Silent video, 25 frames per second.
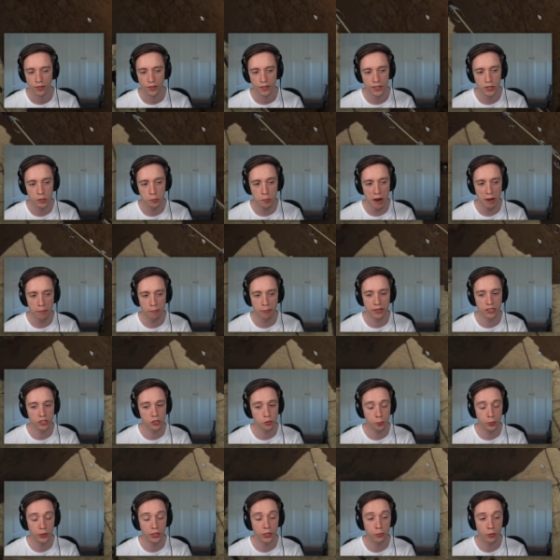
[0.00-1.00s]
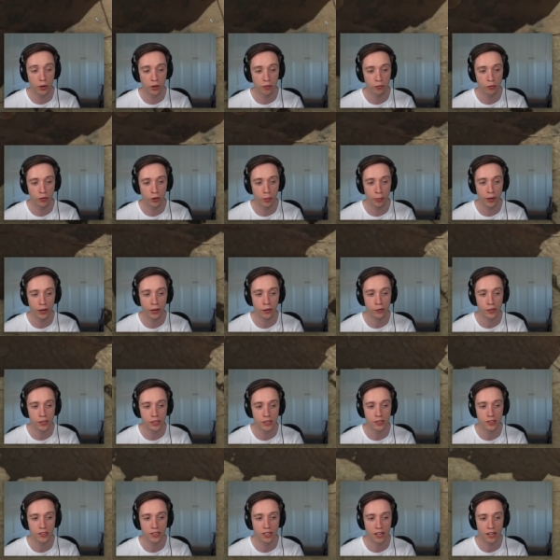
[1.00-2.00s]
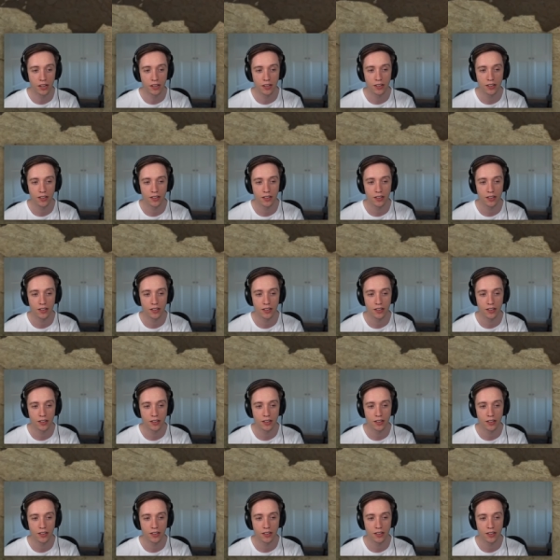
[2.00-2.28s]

This might be a speed run for the main yet. quest. Yeah.